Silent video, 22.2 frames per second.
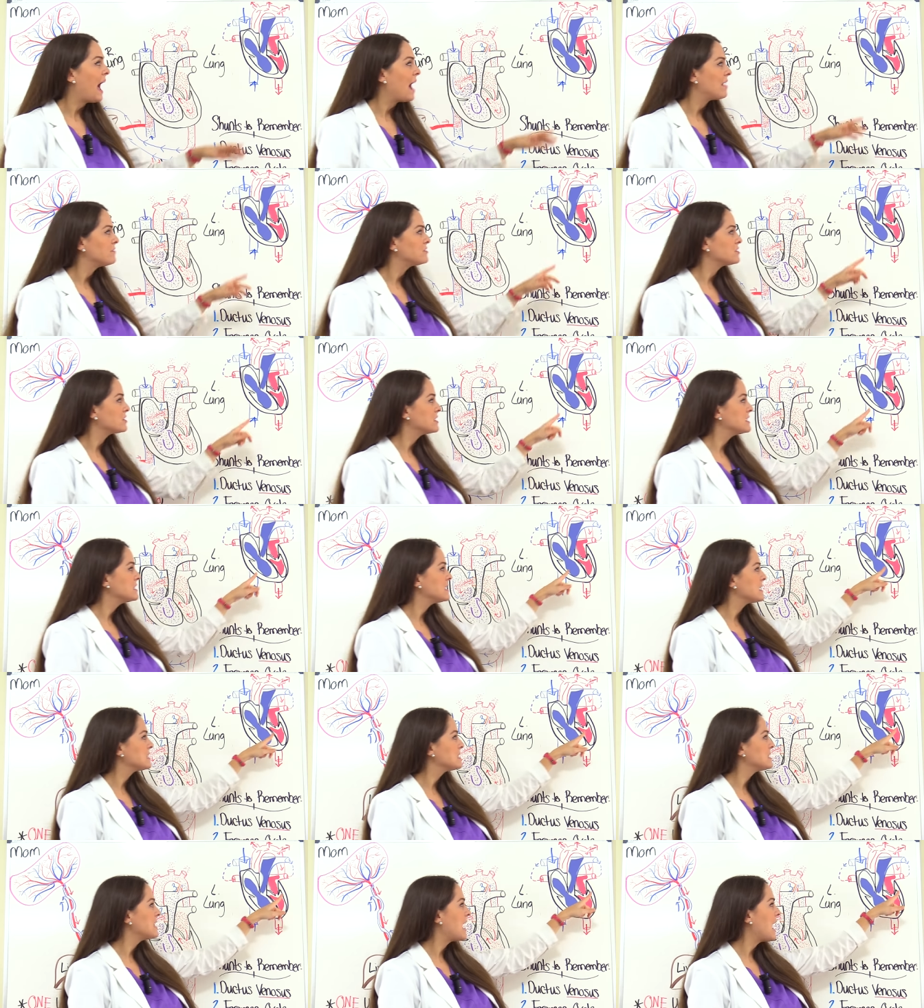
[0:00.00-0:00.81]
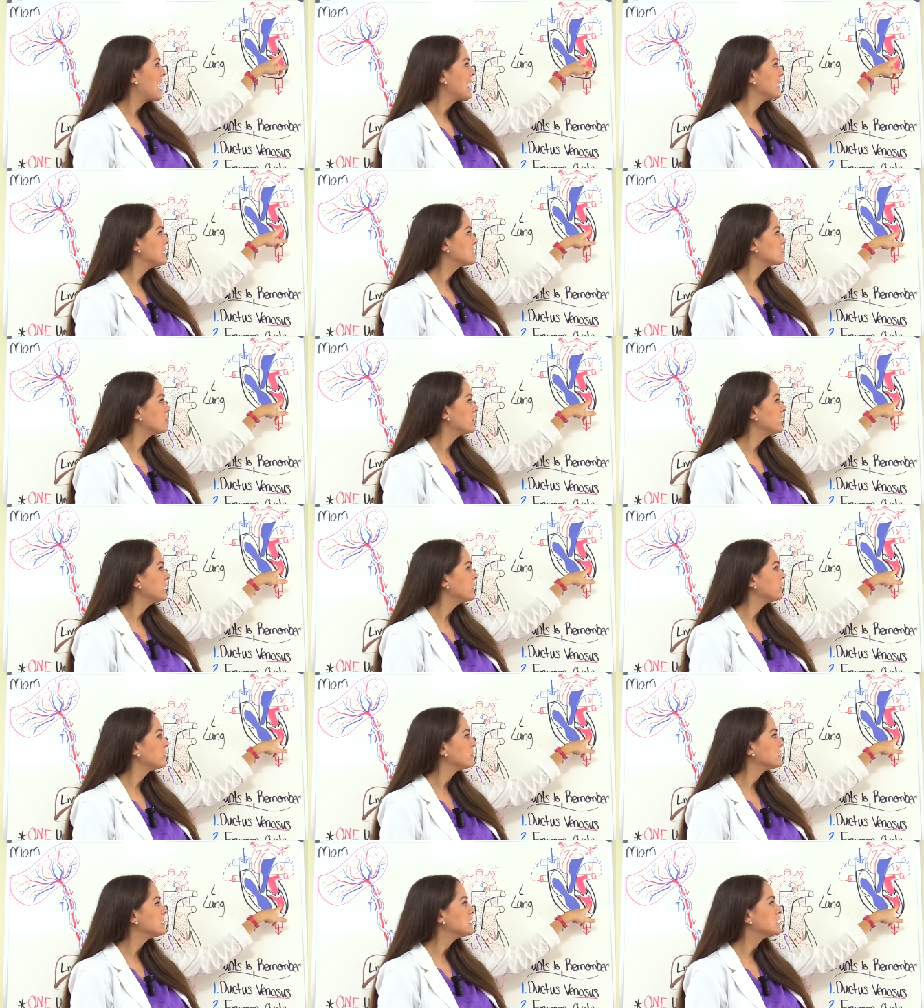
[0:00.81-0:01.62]
after it does that, it's going to
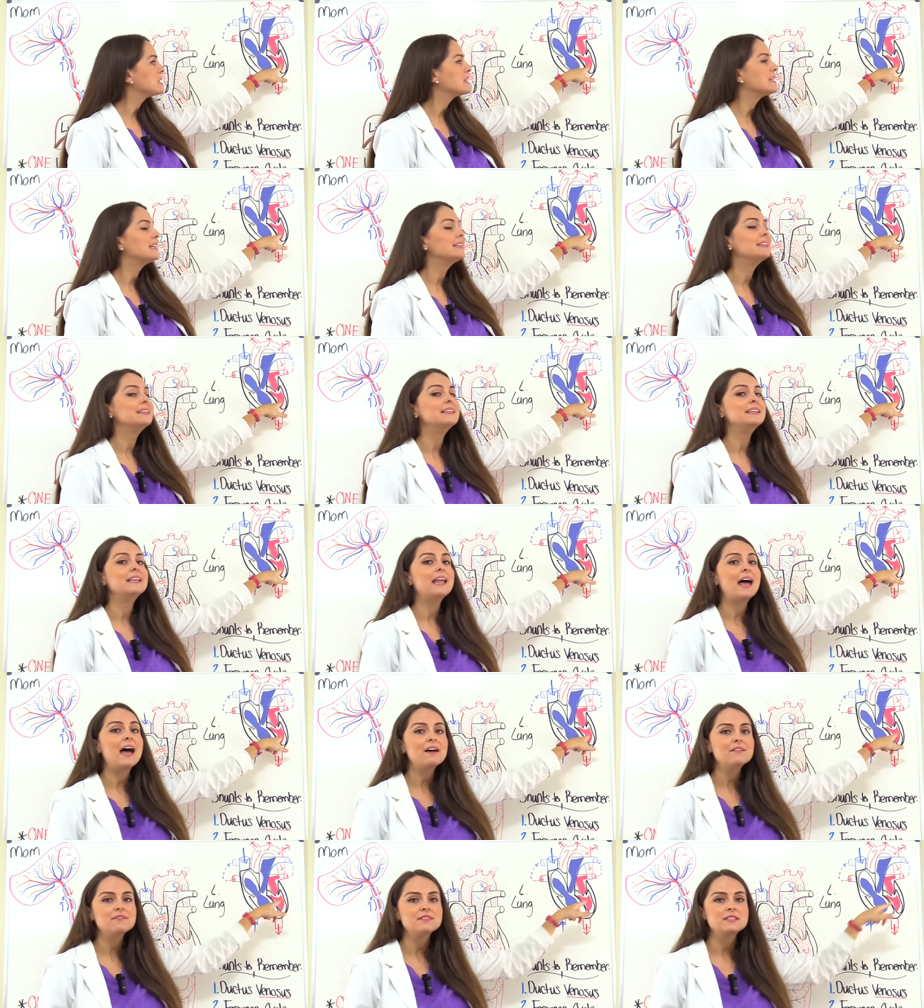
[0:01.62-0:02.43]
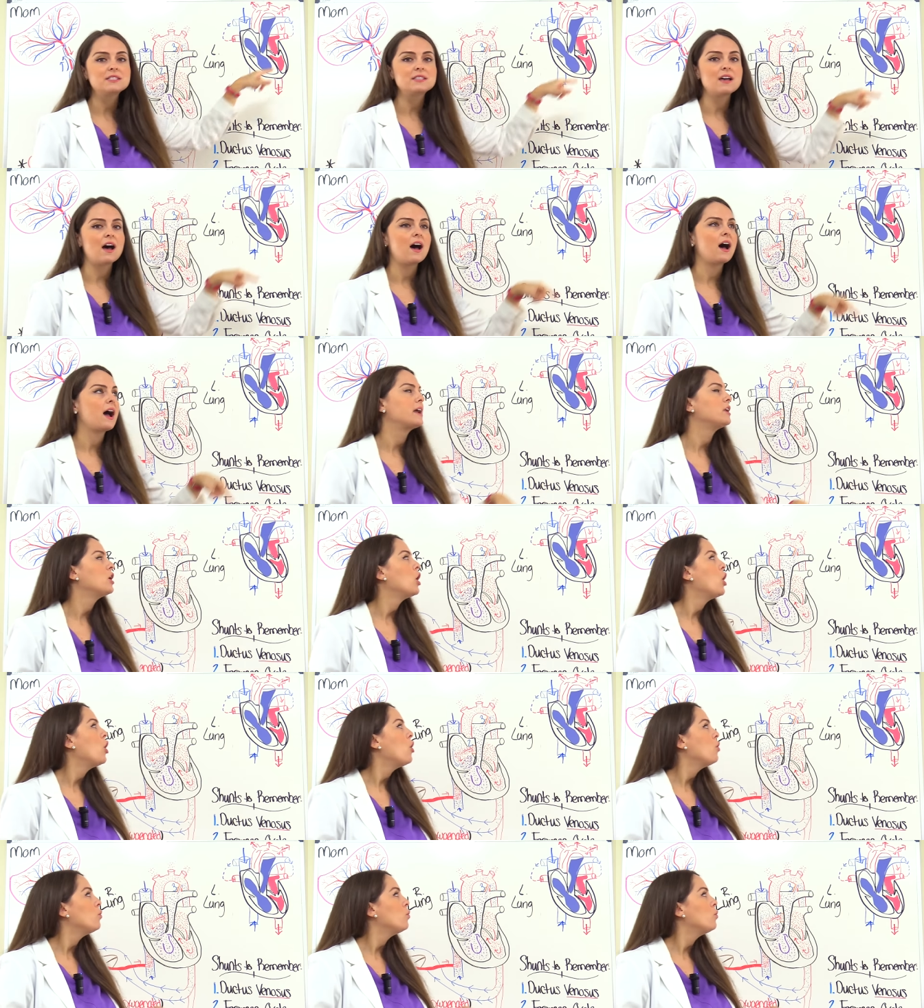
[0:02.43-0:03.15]
enter into the left side,